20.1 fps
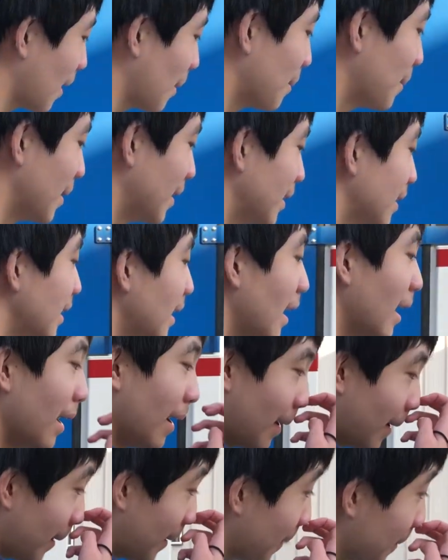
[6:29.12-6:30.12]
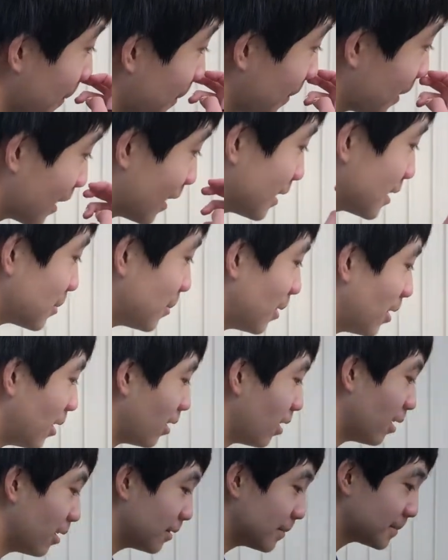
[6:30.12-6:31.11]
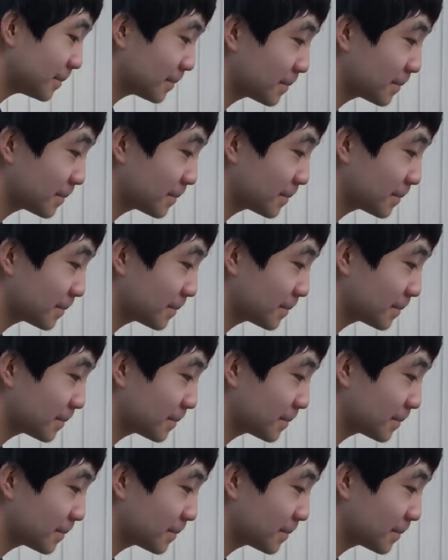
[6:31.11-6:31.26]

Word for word: but yeah, um, we got a small haul.